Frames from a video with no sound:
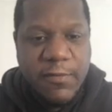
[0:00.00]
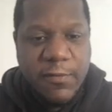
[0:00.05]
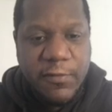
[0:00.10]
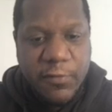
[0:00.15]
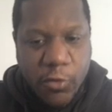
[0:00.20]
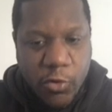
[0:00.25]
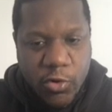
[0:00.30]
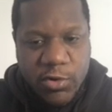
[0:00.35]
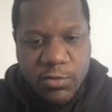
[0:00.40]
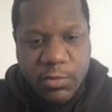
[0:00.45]
Of
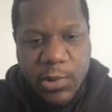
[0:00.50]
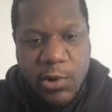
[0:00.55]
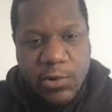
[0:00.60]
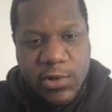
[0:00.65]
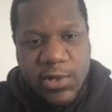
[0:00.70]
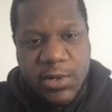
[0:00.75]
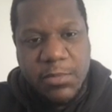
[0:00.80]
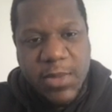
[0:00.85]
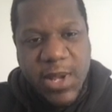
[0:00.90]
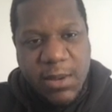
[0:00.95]
course, we know
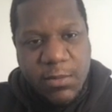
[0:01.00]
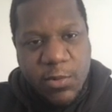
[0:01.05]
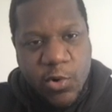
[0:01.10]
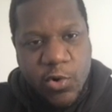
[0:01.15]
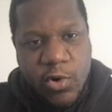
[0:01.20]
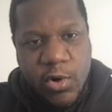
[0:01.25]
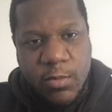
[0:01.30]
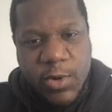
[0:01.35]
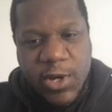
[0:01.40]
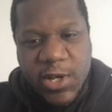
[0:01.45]
it's a meme
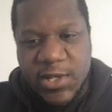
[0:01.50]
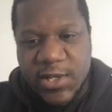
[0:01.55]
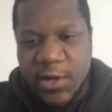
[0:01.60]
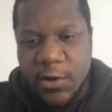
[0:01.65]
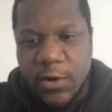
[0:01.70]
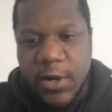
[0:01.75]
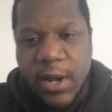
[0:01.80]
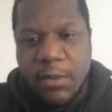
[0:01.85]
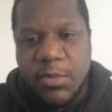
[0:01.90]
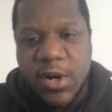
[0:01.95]
coin. We can
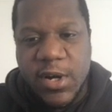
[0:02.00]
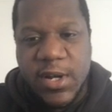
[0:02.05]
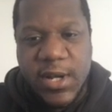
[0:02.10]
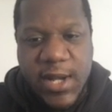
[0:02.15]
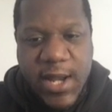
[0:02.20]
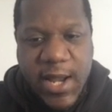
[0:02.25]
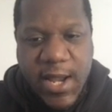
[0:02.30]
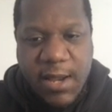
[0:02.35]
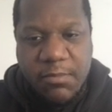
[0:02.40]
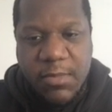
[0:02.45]
tell that by the
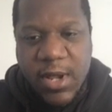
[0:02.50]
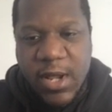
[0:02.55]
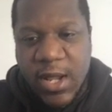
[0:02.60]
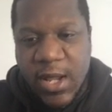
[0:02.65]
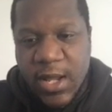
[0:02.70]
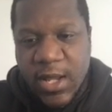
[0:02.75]
name.